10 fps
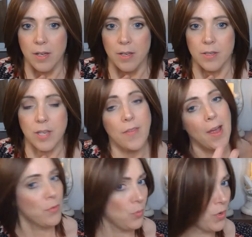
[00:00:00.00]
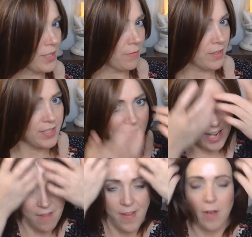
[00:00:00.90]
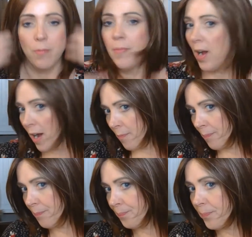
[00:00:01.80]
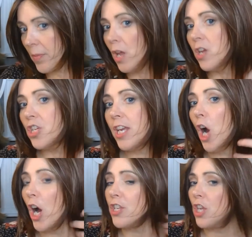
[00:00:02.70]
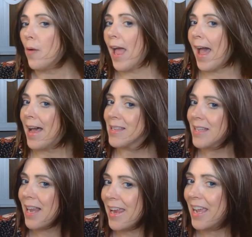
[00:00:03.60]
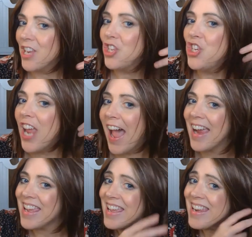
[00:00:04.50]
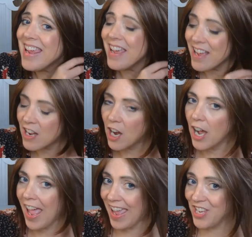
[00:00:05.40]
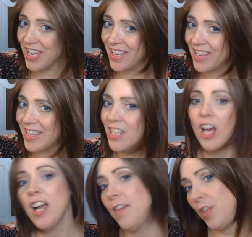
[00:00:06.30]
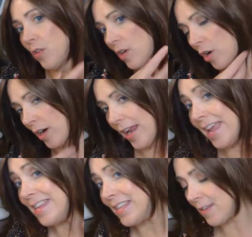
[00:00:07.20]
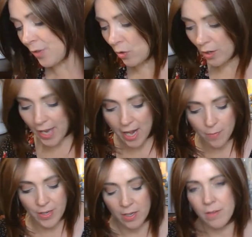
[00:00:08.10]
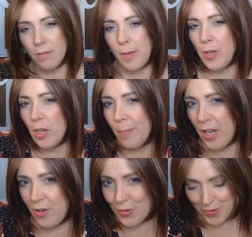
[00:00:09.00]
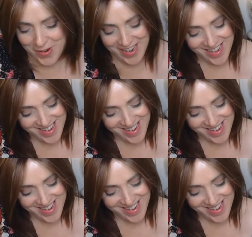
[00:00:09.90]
So that was one difference that I found. She also has like jagged edges, ends, if you look at them. And let me look at my notes real quick